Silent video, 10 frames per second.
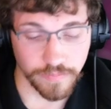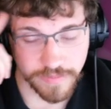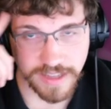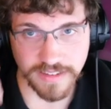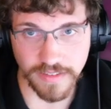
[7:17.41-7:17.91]

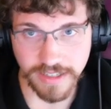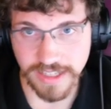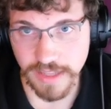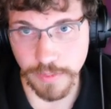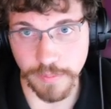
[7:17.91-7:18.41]
That's something to
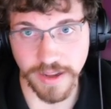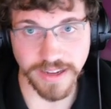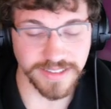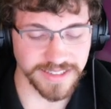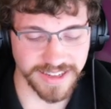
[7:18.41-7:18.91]
keep in
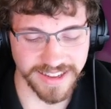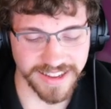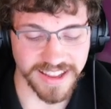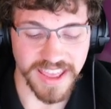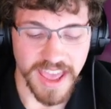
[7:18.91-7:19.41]
mind.
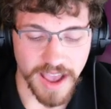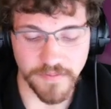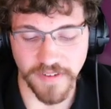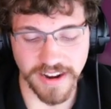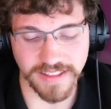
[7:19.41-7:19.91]
I'm
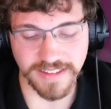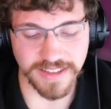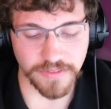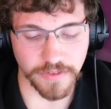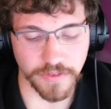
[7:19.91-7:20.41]
finding this out for the